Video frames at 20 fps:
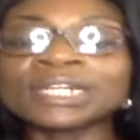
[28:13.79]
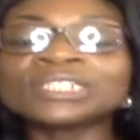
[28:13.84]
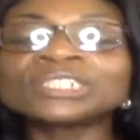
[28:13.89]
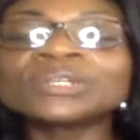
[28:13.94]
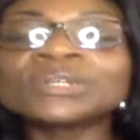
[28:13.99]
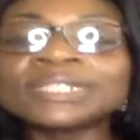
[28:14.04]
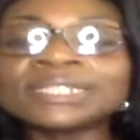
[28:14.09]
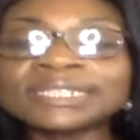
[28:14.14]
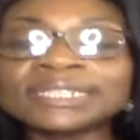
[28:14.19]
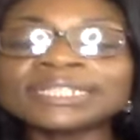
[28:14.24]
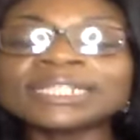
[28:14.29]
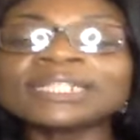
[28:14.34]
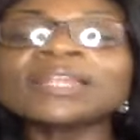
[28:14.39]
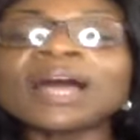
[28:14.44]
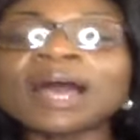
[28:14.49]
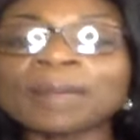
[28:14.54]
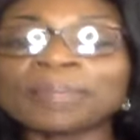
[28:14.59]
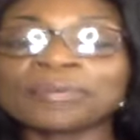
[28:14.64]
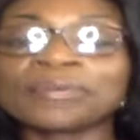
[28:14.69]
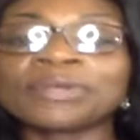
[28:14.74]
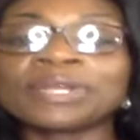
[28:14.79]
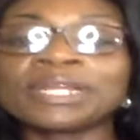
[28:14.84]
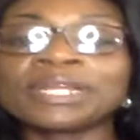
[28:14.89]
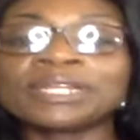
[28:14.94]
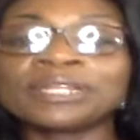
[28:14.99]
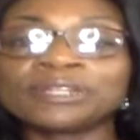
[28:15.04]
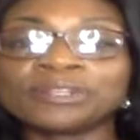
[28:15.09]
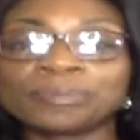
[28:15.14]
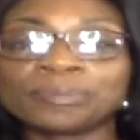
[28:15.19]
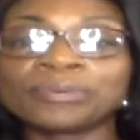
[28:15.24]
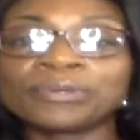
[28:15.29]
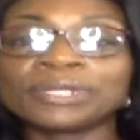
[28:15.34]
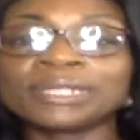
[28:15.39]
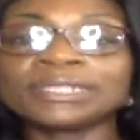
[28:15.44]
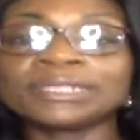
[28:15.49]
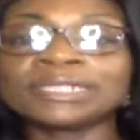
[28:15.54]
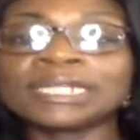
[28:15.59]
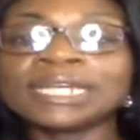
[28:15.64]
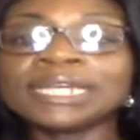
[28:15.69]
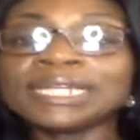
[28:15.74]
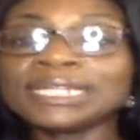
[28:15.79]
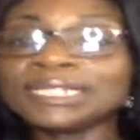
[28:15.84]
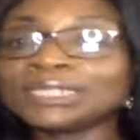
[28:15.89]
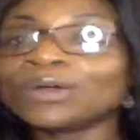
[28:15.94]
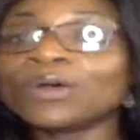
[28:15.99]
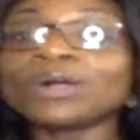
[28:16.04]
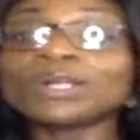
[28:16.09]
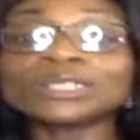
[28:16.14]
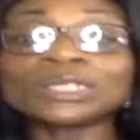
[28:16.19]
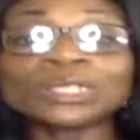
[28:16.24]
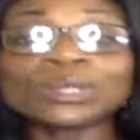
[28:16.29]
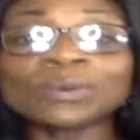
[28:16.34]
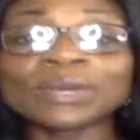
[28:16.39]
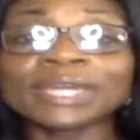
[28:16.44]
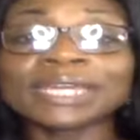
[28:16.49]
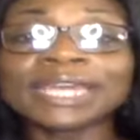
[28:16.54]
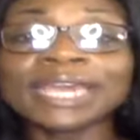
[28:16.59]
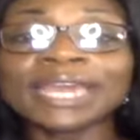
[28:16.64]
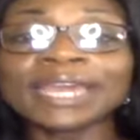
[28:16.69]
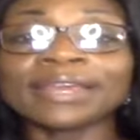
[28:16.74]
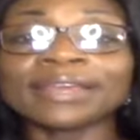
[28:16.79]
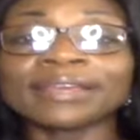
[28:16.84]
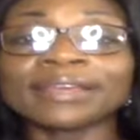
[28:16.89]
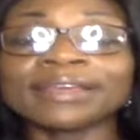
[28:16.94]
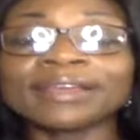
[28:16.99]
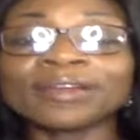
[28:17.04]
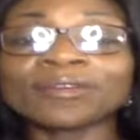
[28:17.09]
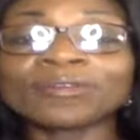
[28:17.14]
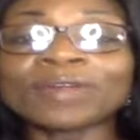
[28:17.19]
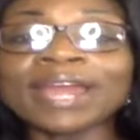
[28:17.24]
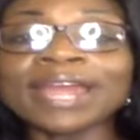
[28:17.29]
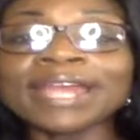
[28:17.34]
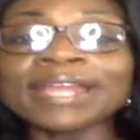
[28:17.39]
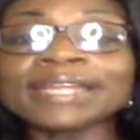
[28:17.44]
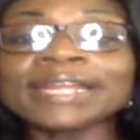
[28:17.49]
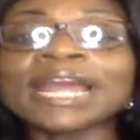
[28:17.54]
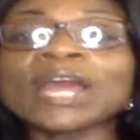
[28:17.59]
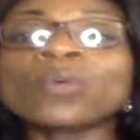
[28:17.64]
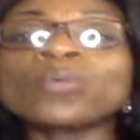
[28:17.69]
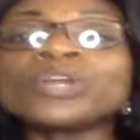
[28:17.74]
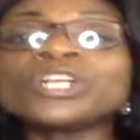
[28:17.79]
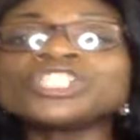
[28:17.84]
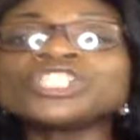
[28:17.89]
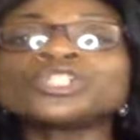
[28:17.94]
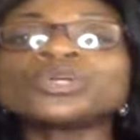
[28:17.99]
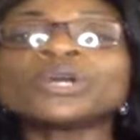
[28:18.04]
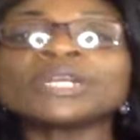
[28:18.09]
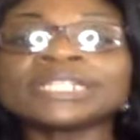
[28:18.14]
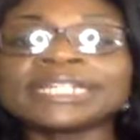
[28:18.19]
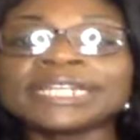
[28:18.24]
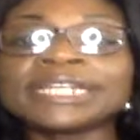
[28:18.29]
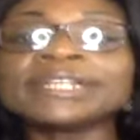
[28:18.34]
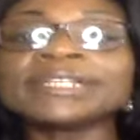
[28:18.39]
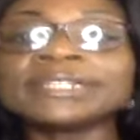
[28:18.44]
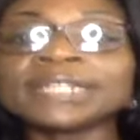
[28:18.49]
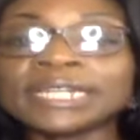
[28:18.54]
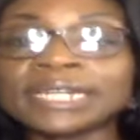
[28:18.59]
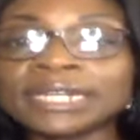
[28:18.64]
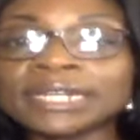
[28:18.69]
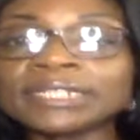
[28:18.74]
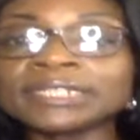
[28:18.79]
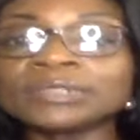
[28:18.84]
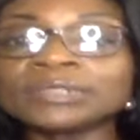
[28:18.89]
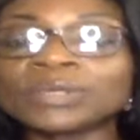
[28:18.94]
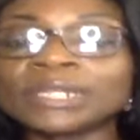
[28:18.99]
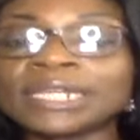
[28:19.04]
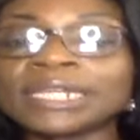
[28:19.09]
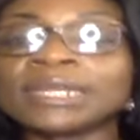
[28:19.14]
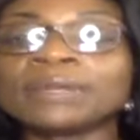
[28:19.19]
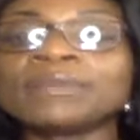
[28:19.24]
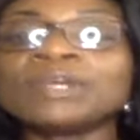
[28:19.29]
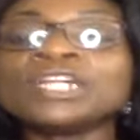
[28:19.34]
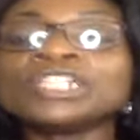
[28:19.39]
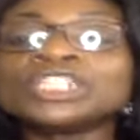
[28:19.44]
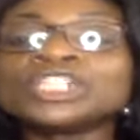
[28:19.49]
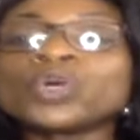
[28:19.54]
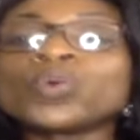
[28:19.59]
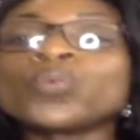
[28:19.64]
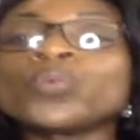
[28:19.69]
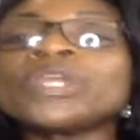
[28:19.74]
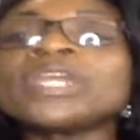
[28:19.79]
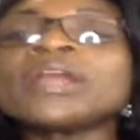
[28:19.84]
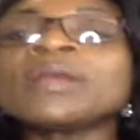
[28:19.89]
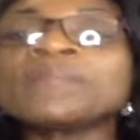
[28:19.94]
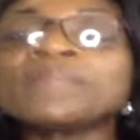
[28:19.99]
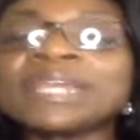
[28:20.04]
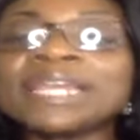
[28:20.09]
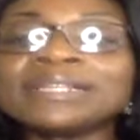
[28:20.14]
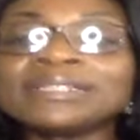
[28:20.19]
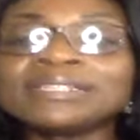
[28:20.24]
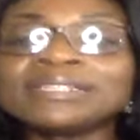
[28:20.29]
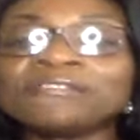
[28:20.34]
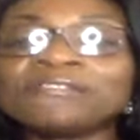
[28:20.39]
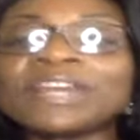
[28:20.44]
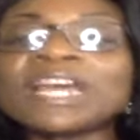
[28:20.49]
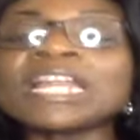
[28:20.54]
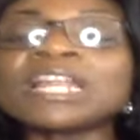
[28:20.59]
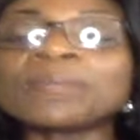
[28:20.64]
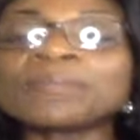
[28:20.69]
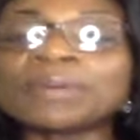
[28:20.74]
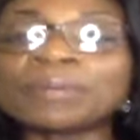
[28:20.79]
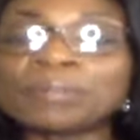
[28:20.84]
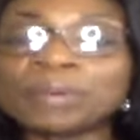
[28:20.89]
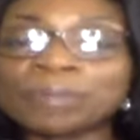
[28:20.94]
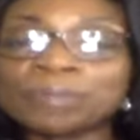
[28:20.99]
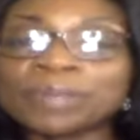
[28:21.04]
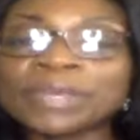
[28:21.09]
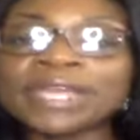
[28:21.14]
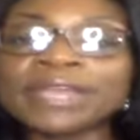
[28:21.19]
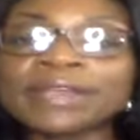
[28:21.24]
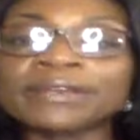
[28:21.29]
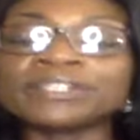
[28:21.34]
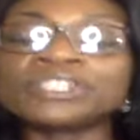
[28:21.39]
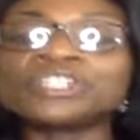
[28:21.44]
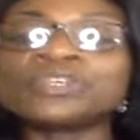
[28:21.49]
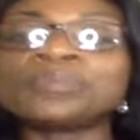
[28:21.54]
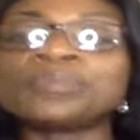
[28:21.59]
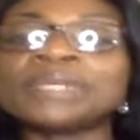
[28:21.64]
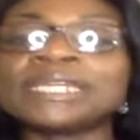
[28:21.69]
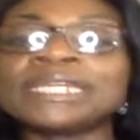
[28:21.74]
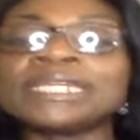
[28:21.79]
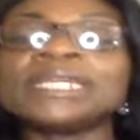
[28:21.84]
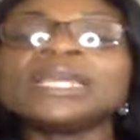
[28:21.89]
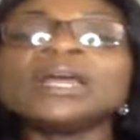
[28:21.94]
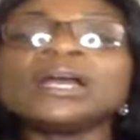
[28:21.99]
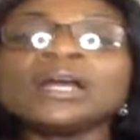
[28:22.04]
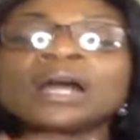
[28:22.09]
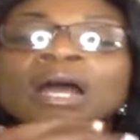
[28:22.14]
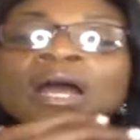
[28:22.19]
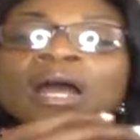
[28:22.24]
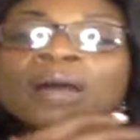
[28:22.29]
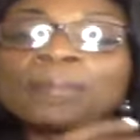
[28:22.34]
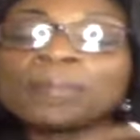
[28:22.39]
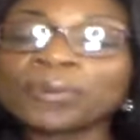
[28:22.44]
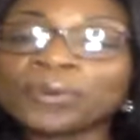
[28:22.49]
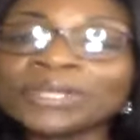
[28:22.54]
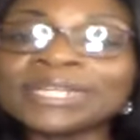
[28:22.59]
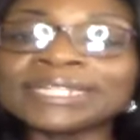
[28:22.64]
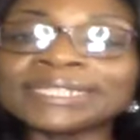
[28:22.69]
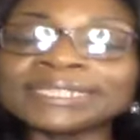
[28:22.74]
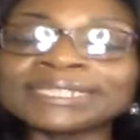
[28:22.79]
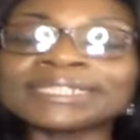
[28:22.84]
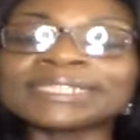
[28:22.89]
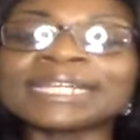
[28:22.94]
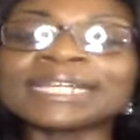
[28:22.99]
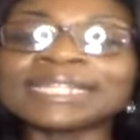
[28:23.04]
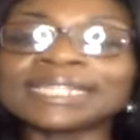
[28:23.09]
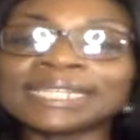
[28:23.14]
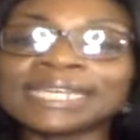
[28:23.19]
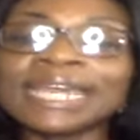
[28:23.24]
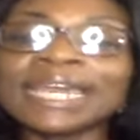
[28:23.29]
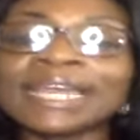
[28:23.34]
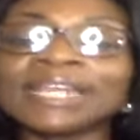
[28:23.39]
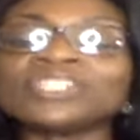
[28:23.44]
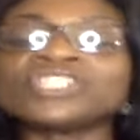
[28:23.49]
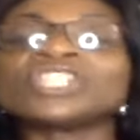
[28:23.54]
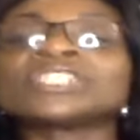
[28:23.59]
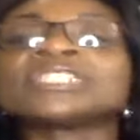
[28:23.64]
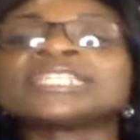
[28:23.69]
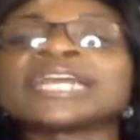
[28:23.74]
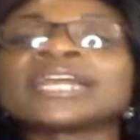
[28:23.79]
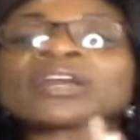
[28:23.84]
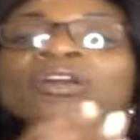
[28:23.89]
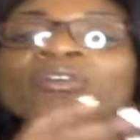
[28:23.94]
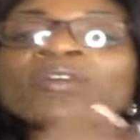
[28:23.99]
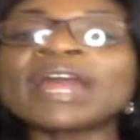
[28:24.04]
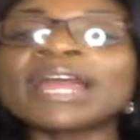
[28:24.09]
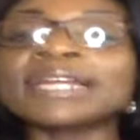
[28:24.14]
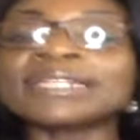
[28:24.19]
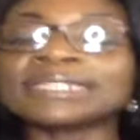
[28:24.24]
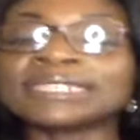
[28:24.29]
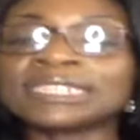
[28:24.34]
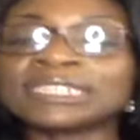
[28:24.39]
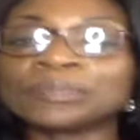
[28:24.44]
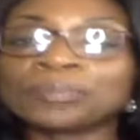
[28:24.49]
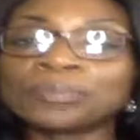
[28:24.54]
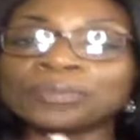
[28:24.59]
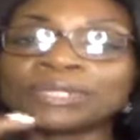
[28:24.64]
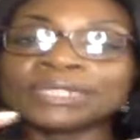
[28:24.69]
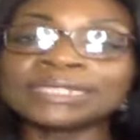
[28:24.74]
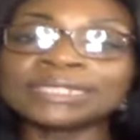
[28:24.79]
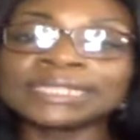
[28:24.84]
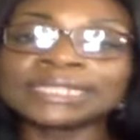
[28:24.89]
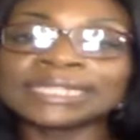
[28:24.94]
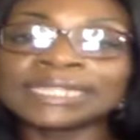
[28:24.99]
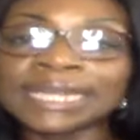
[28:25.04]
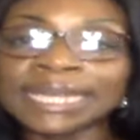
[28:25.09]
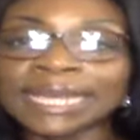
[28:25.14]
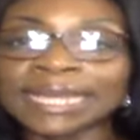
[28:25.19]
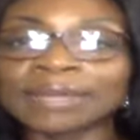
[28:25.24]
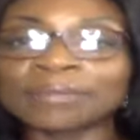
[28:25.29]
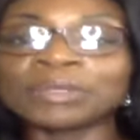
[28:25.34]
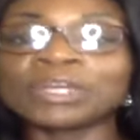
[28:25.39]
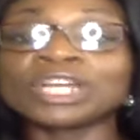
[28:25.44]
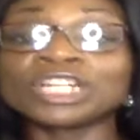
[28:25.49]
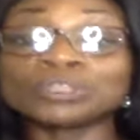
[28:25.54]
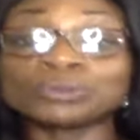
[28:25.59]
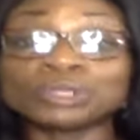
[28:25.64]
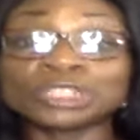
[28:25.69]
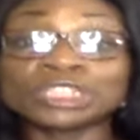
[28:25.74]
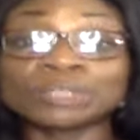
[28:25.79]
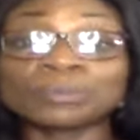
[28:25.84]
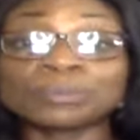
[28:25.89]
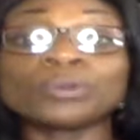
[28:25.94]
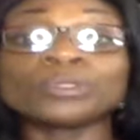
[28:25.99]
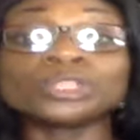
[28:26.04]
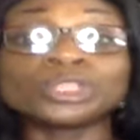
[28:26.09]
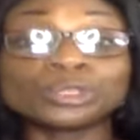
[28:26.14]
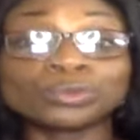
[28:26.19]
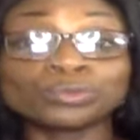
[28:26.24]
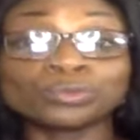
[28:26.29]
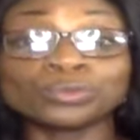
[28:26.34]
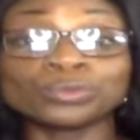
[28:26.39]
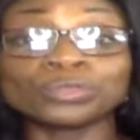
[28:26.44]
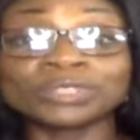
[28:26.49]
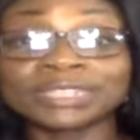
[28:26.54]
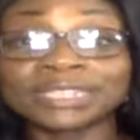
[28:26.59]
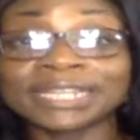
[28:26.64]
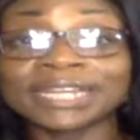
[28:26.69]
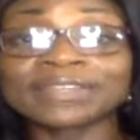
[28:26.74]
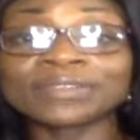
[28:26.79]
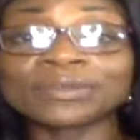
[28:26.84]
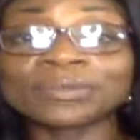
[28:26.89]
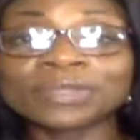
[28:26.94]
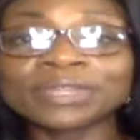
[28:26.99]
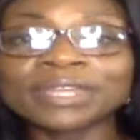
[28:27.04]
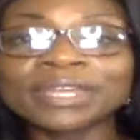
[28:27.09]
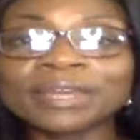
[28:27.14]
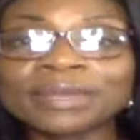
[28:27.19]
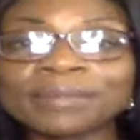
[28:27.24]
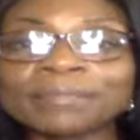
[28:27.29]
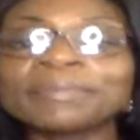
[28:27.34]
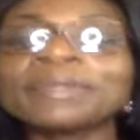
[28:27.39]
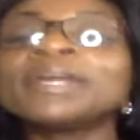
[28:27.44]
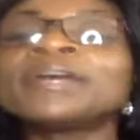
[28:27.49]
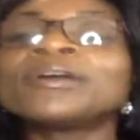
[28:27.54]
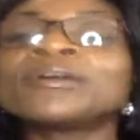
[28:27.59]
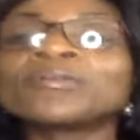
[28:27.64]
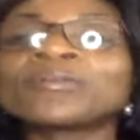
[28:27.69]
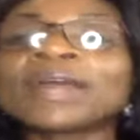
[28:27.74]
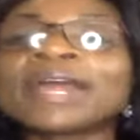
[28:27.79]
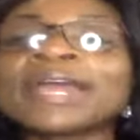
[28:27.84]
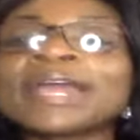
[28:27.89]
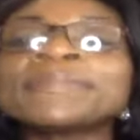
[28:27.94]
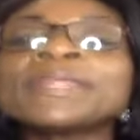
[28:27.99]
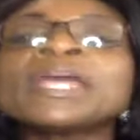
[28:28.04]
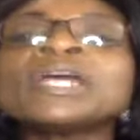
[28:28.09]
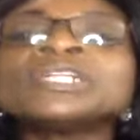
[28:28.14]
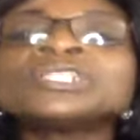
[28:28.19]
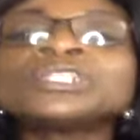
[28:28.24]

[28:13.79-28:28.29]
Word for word: So he's still operating as a priest. He's also a king, right? And we're joint heirs with him. So we are being developed and prepared to be um, priests and king, just like Christ is a priest and king, because we're supposed to rule together with him, right?